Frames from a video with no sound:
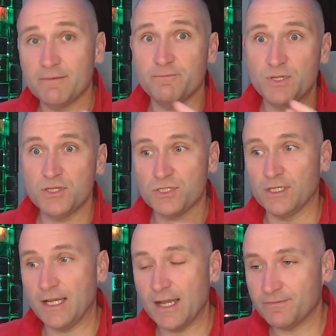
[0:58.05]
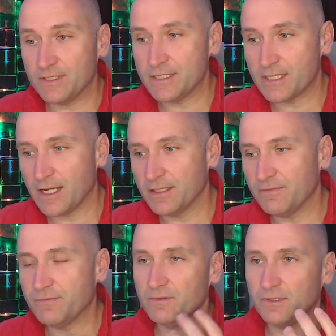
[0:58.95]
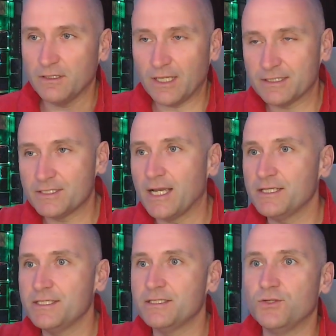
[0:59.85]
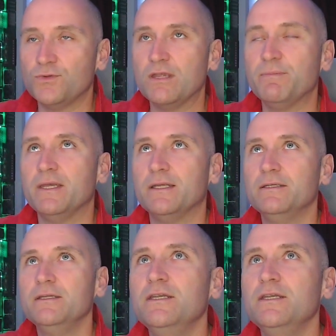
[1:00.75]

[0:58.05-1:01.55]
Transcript: personally, I have these kind of little anxieties that creep in.